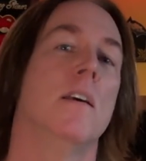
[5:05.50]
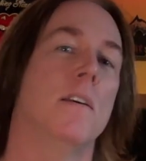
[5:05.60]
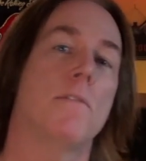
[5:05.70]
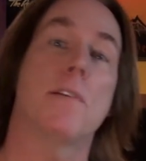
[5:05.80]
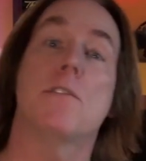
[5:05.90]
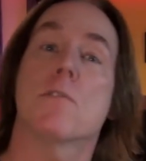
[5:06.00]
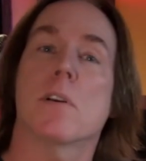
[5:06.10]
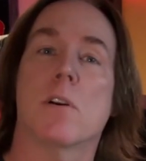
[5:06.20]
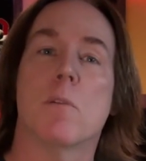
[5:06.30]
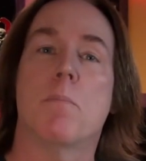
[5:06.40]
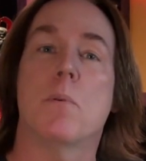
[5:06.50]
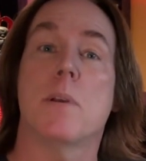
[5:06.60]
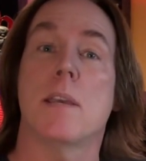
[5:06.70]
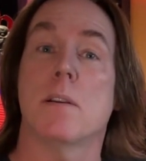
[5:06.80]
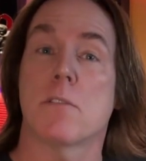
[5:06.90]
featuring our boy
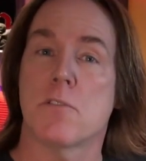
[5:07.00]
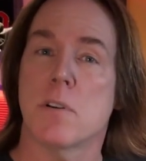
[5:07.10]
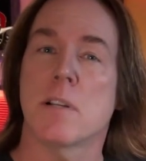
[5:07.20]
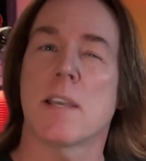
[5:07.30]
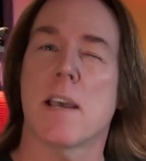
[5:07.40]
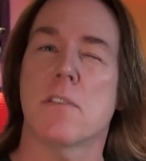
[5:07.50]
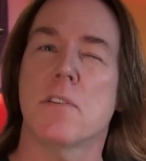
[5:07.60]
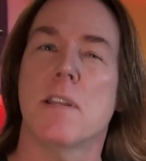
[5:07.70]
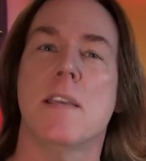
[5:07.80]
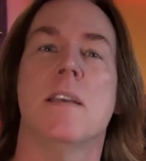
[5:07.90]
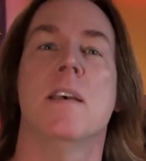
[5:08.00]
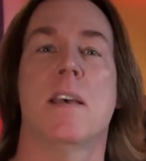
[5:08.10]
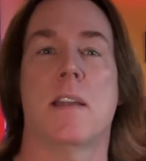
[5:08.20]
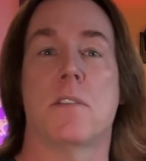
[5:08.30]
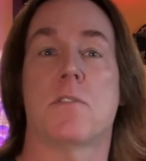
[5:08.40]
here, Sean Cassidy,
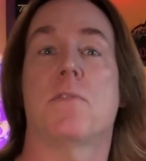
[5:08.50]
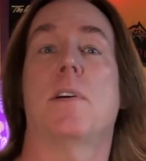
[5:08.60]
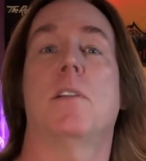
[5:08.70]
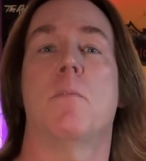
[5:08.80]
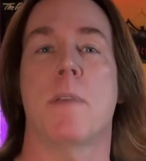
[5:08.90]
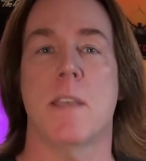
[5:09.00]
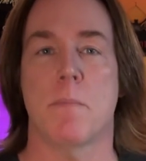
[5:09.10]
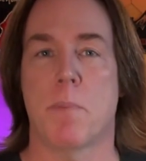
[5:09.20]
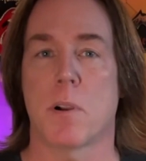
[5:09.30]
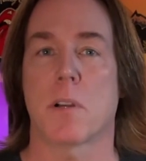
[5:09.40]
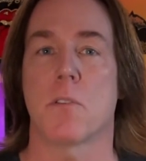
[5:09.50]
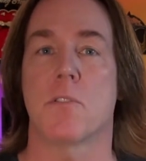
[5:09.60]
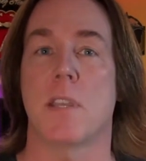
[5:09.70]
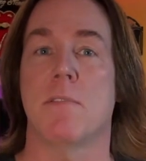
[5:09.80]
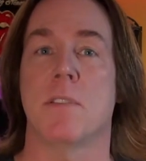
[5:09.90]
and his fellow mate, Parker
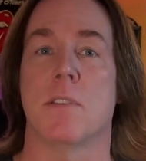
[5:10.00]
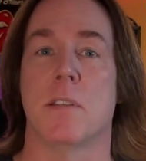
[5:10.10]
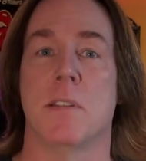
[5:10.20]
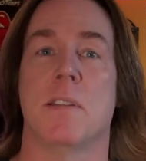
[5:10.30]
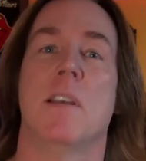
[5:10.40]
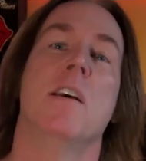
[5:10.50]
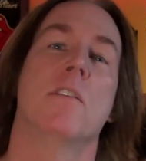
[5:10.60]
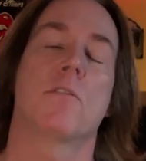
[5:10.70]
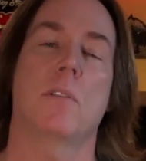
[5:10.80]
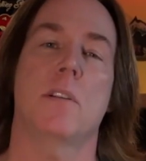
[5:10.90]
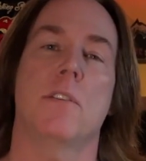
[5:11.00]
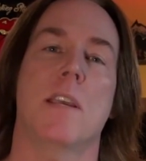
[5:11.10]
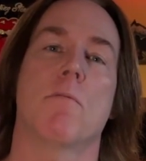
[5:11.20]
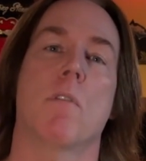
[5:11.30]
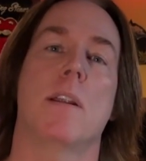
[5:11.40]
Stevenson. So let's
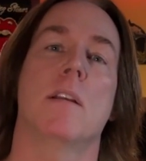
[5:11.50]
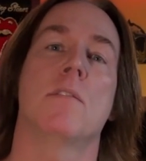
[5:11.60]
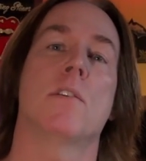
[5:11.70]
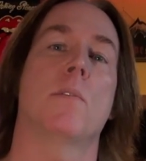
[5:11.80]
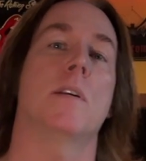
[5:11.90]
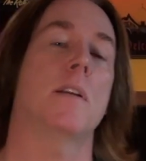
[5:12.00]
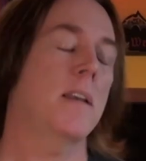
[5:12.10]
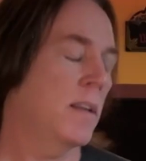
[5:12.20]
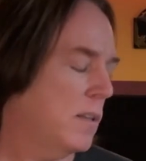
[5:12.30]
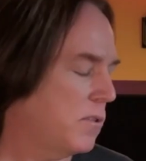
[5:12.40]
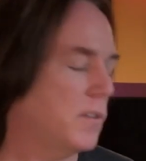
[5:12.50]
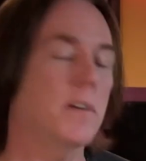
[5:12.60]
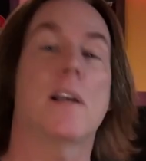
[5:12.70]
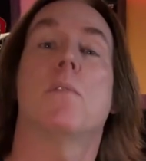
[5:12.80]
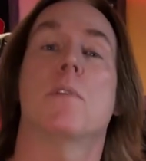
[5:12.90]
get right into it, and let's start
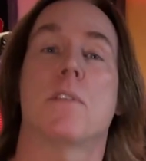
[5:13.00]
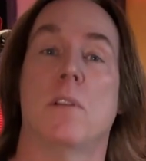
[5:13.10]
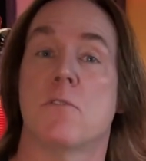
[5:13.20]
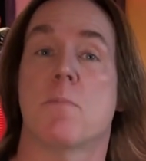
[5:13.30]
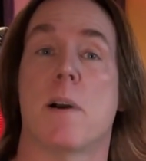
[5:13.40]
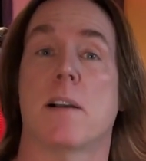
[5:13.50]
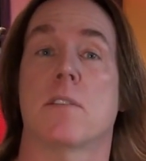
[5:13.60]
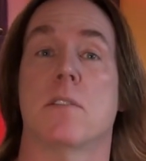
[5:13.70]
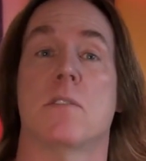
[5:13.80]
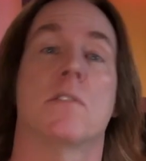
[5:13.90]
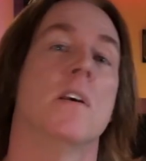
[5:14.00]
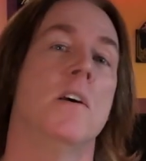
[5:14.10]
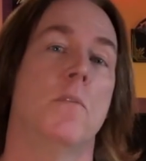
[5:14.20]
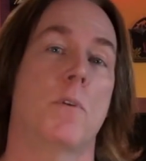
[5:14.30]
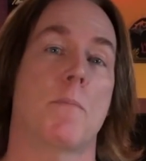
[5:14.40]
out with lunchboxes,
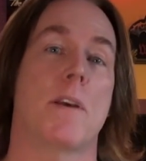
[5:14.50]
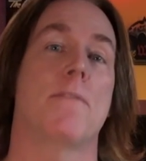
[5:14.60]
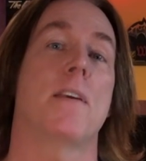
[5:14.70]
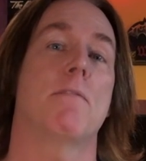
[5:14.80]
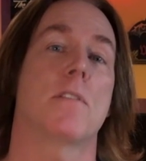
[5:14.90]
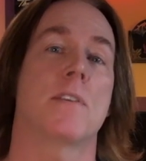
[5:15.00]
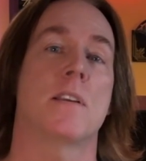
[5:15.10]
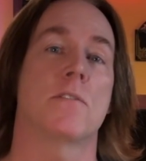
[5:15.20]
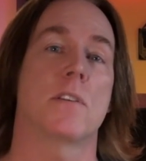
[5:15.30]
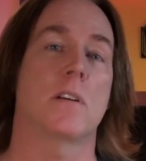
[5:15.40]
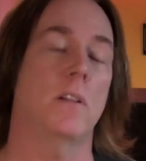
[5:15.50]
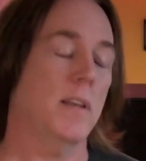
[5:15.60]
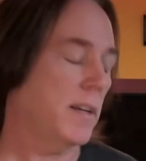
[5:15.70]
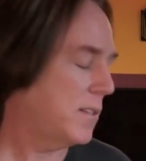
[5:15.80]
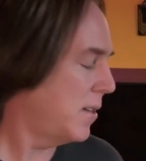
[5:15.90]
one of my favorite things to
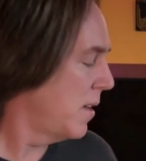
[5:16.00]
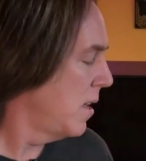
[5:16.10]
collect.